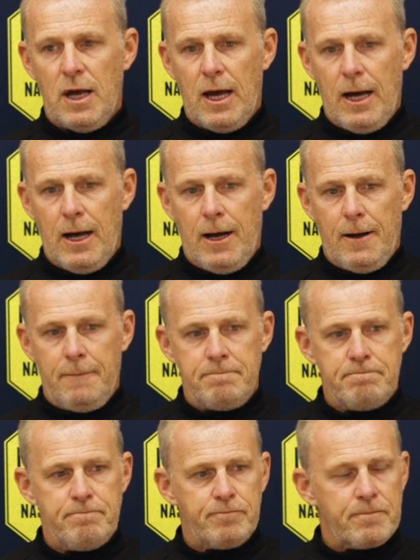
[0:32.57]

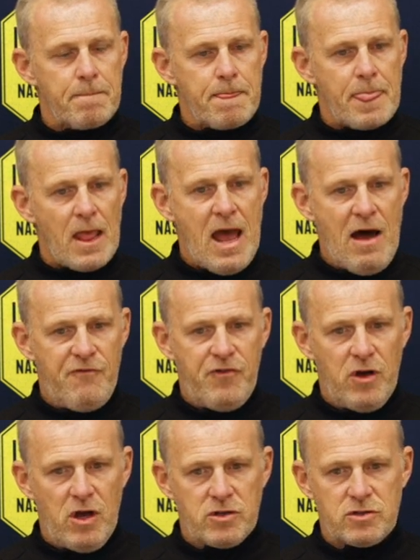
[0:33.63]
Our
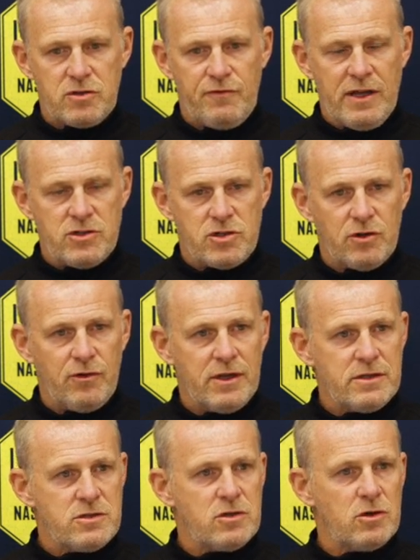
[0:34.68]
first venture
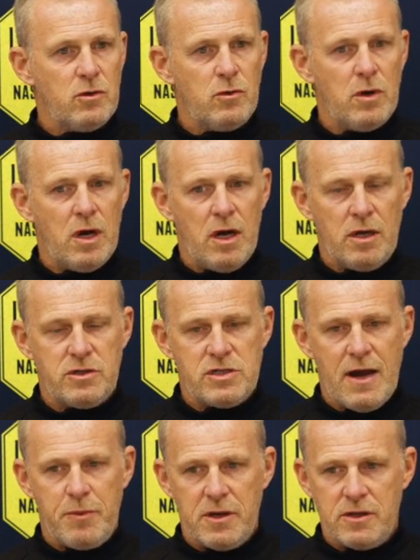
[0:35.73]
into
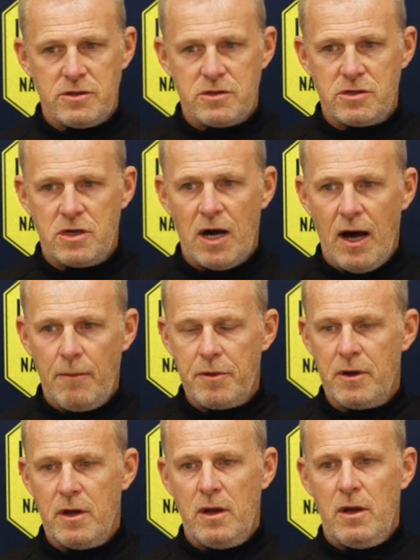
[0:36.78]
Champions Cup,
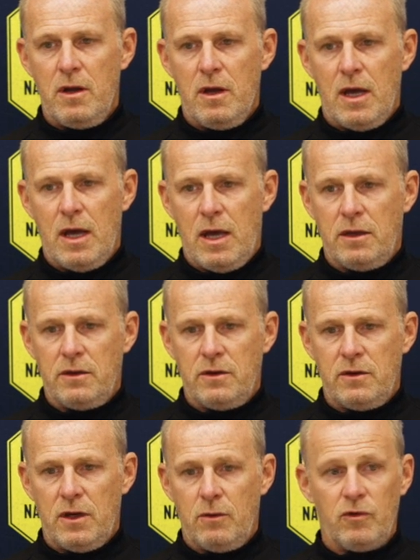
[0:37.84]

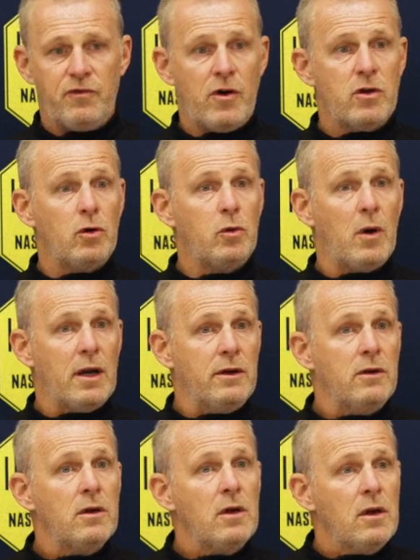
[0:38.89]
and it was a very good one.
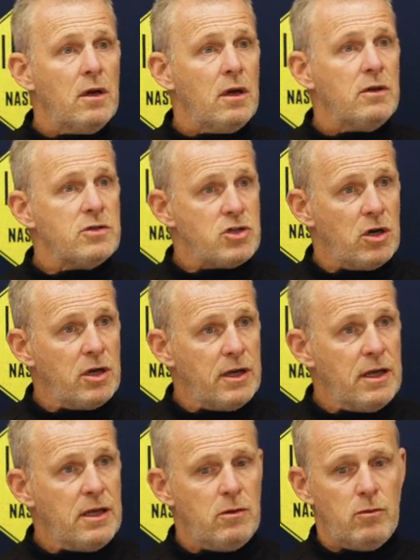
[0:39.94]
The
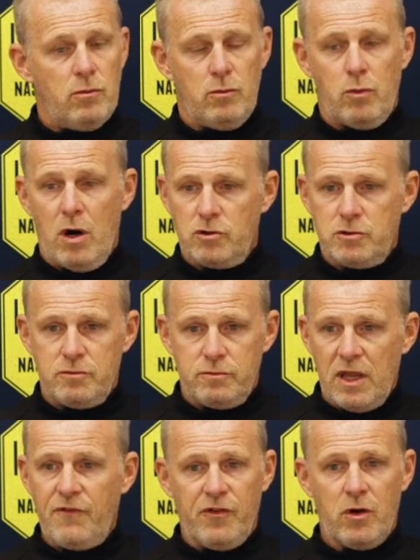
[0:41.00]
journey, whilst
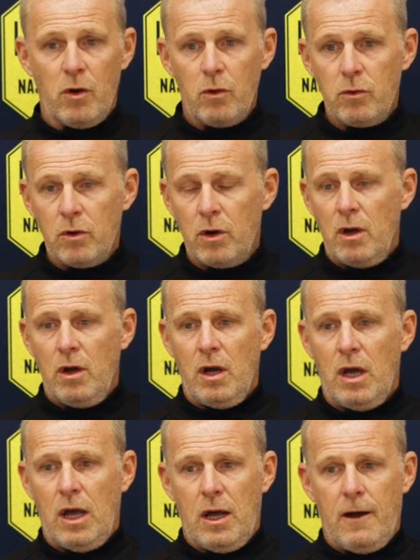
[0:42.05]
difficult,
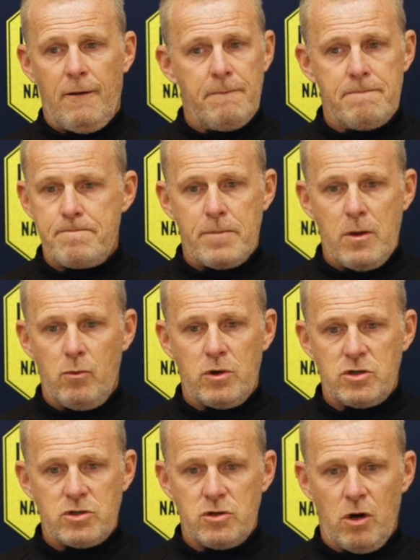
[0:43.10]

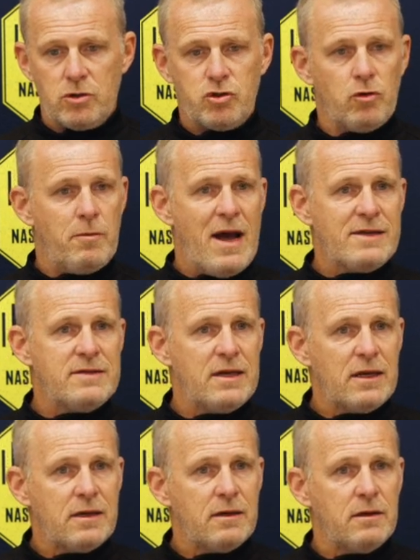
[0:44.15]
was not
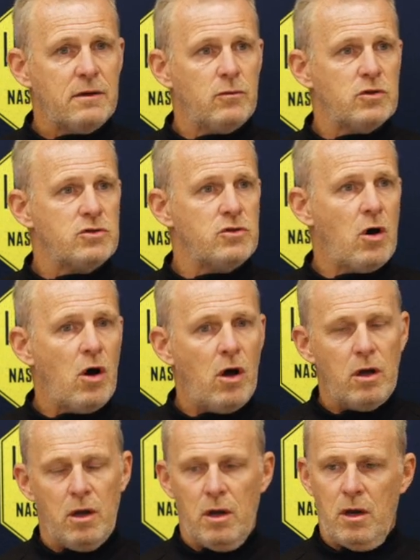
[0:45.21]
traumatic, was
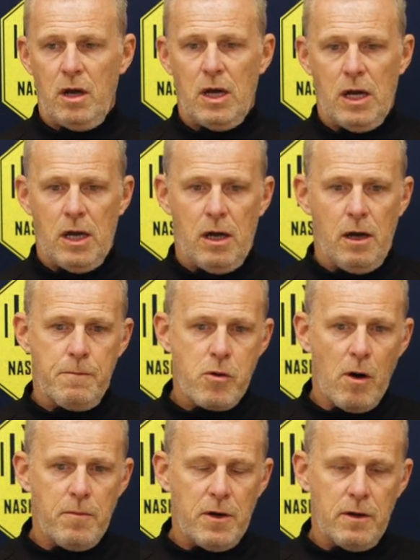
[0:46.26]
not a
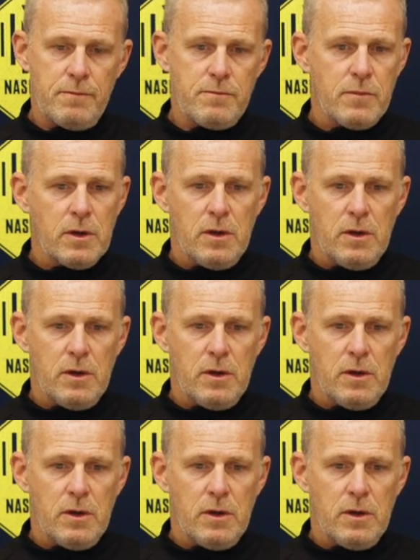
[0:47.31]
problem.